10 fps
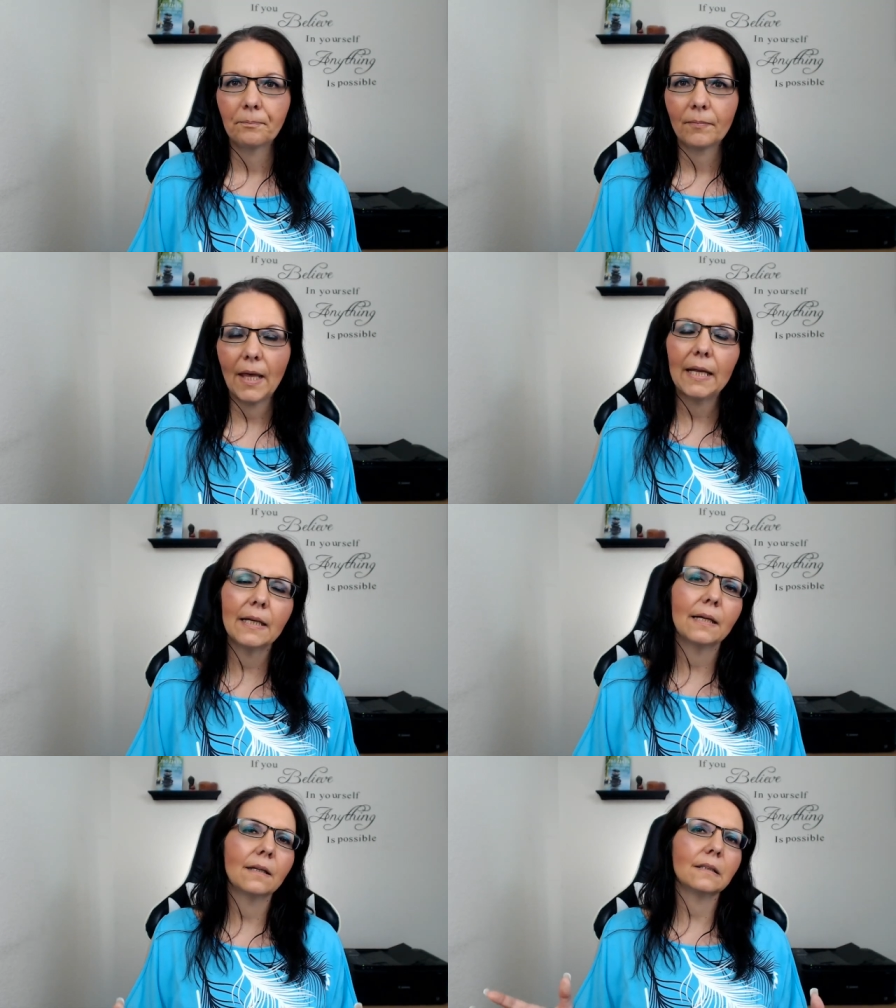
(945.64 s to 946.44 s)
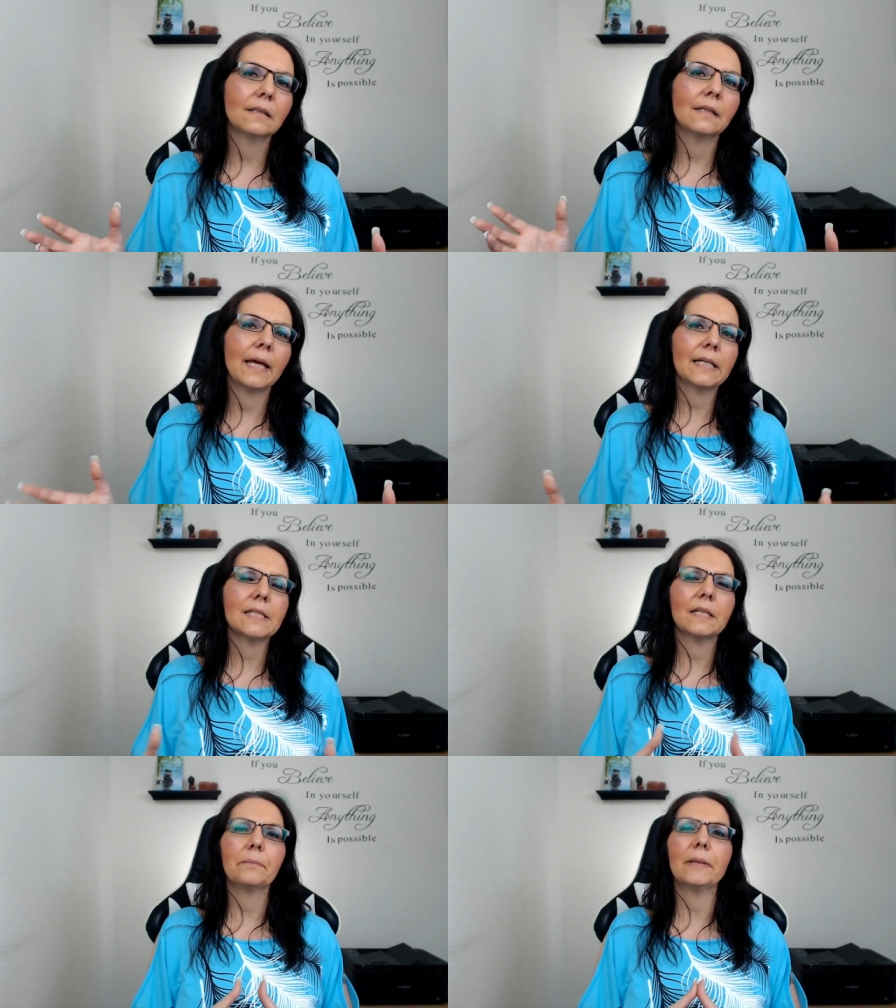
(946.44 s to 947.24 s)
And then the next
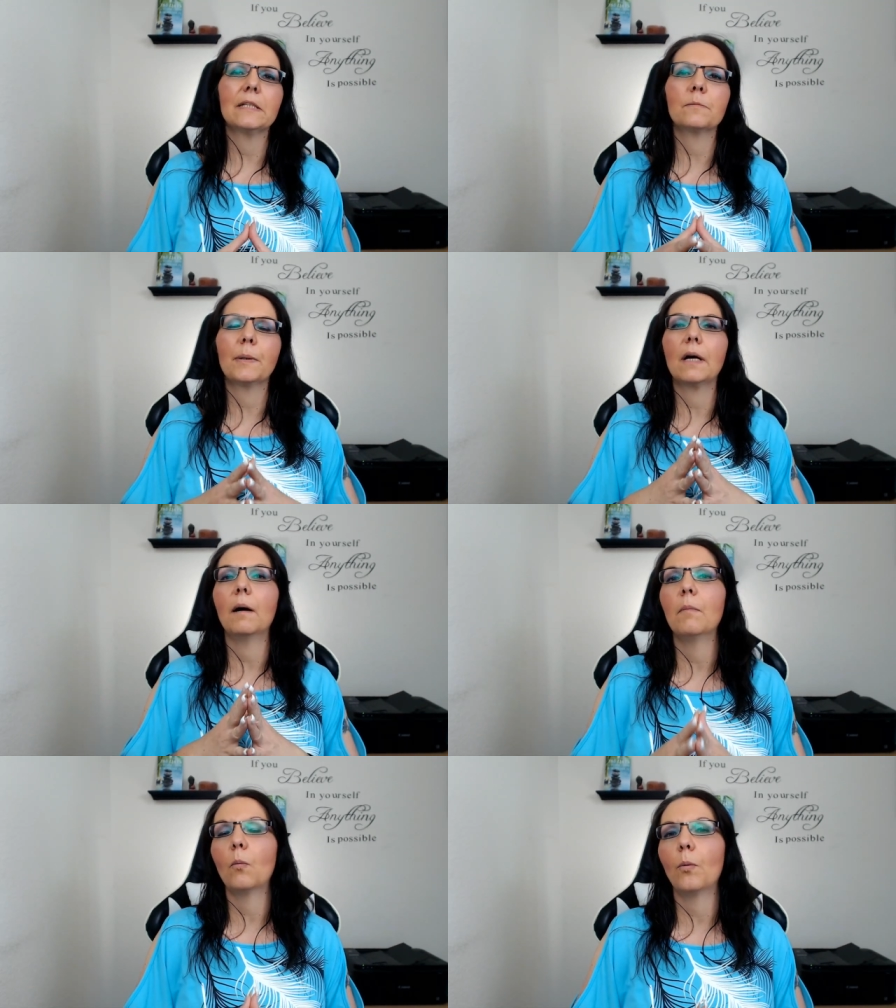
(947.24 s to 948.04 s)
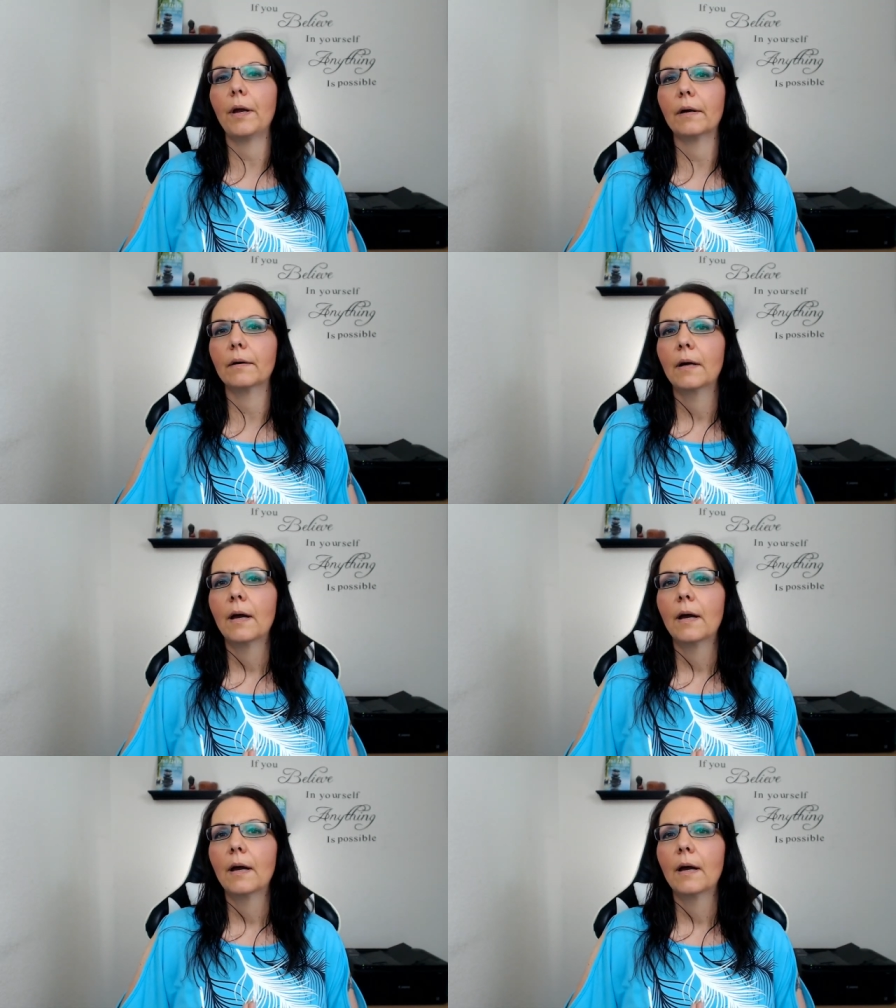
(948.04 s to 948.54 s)
tip is become aware.